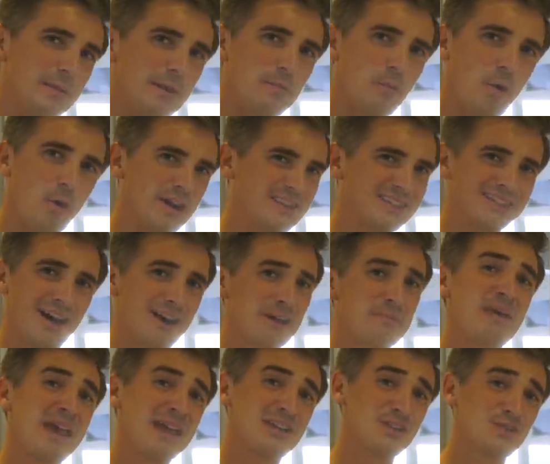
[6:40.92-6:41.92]
bit more. It's not a
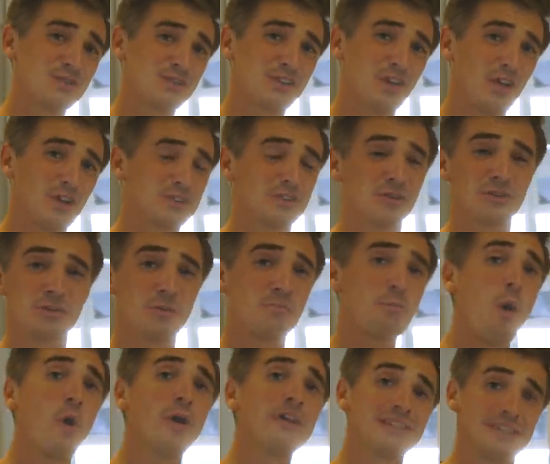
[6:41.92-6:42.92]
pinch of salt. There's no
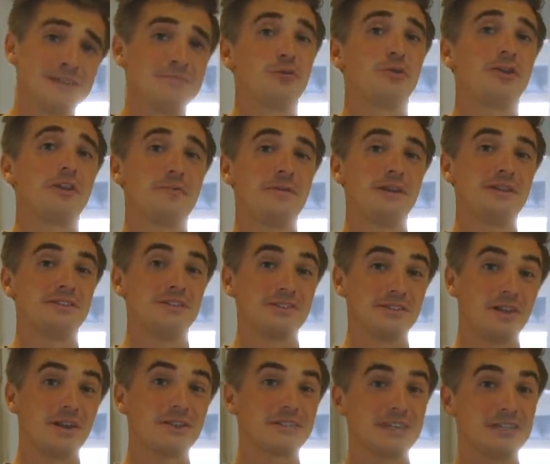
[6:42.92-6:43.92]
point in putting a pinch of
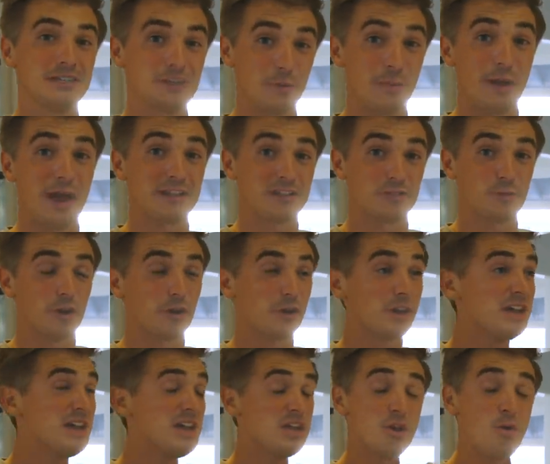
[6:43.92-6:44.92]
salt into your pasta
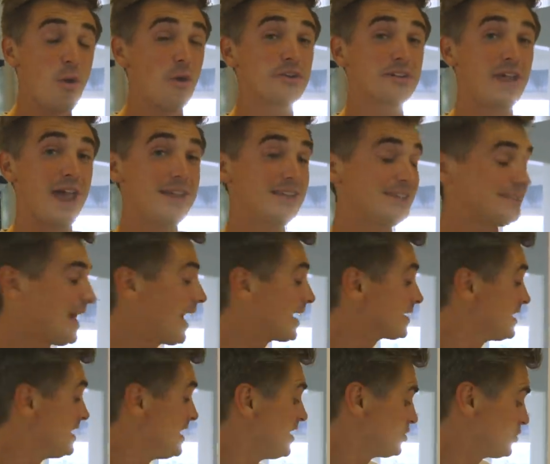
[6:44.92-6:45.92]
water. You won't taste
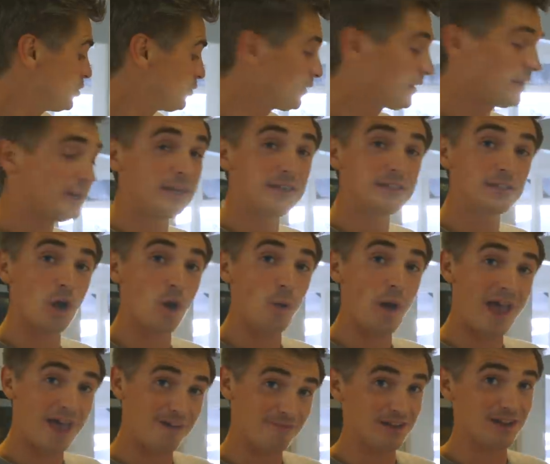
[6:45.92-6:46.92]
that. So you really need to go
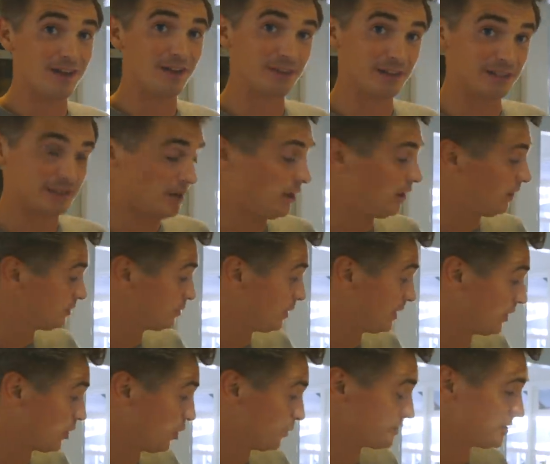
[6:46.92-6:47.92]
heavy on the salt
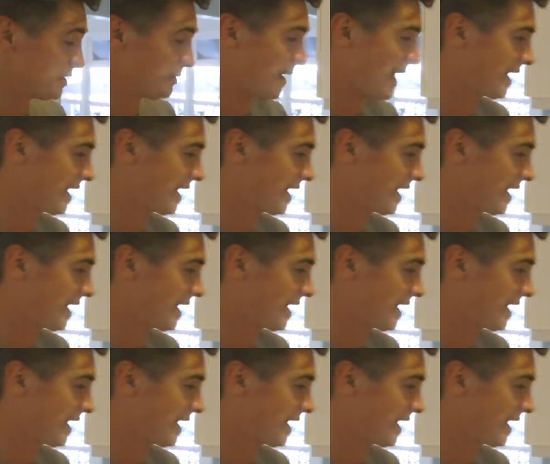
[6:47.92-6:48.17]
when it comes to the